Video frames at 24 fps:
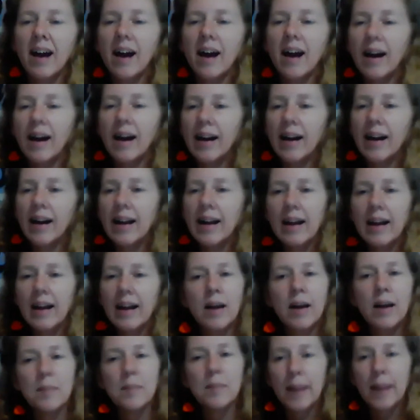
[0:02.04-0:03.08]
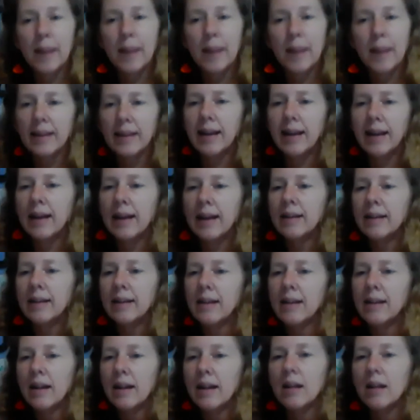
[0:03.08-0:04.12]
Hi, I'm back again.
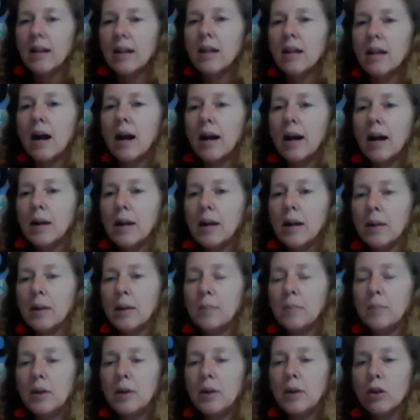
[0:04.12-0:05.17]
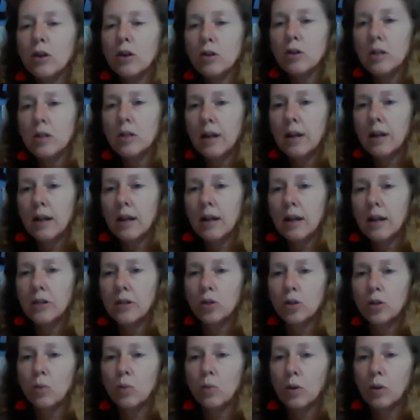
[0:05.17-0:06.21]
I'm here today to
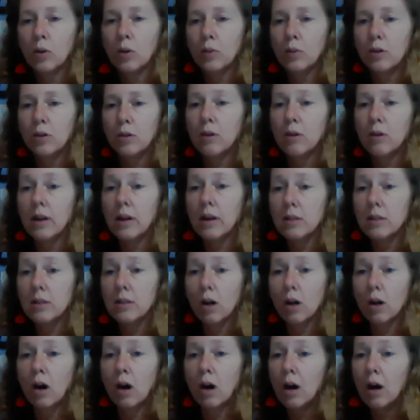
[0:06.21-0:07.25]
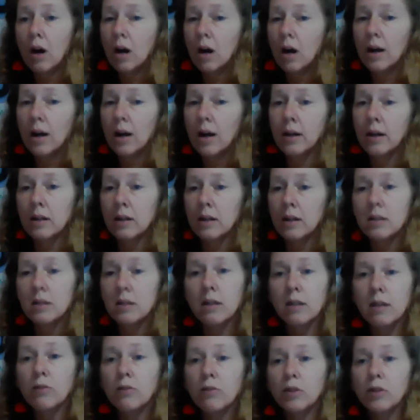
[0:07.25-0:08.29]
work with you guys on
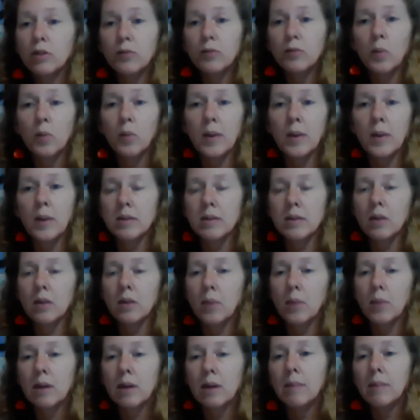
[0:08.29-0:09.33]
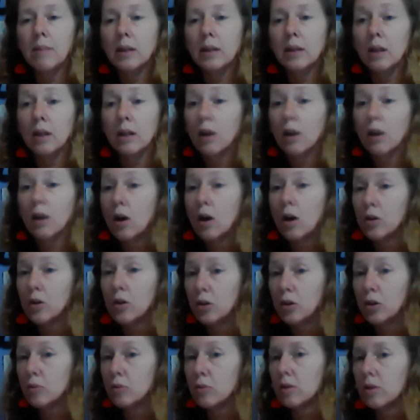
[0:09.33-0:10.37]
several different ways that we can make the long
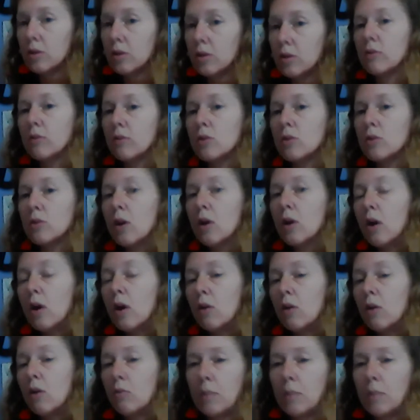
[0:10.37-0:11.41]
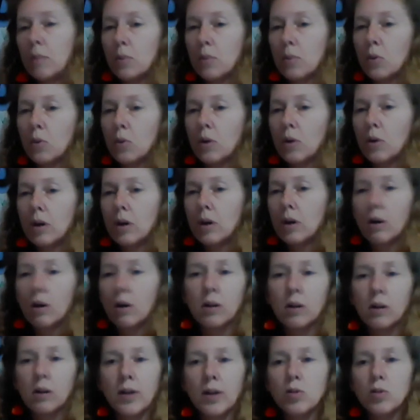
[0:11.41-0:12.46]
U sound. Remember, in our
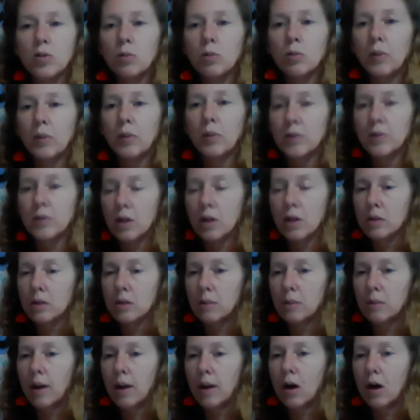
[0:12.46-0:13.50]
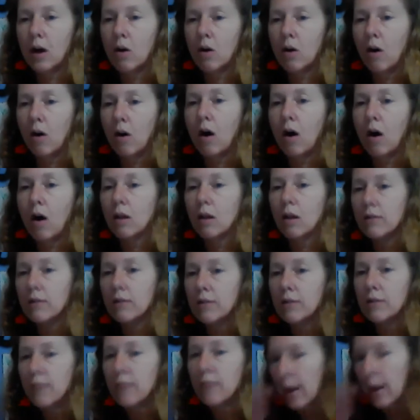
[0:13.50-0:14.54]
classroom, we've talked about all of the
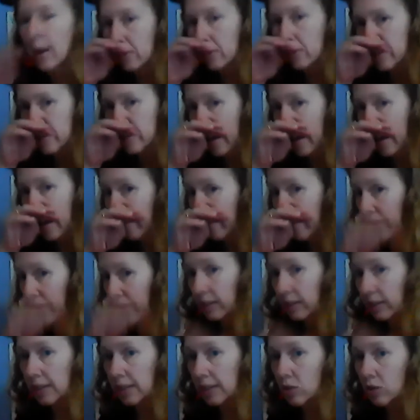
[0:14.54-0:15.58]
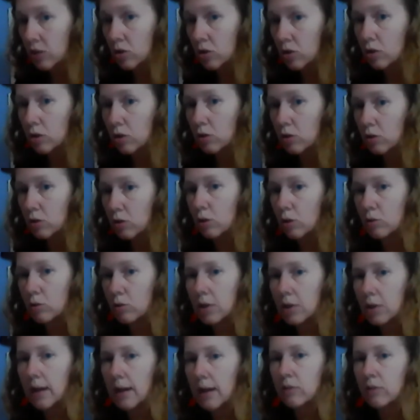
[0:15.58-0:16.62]
vowels have at least two
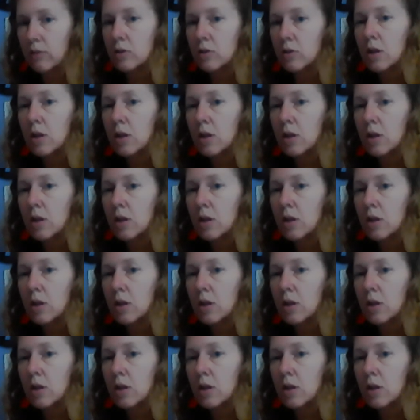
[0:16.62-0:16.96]
sounds.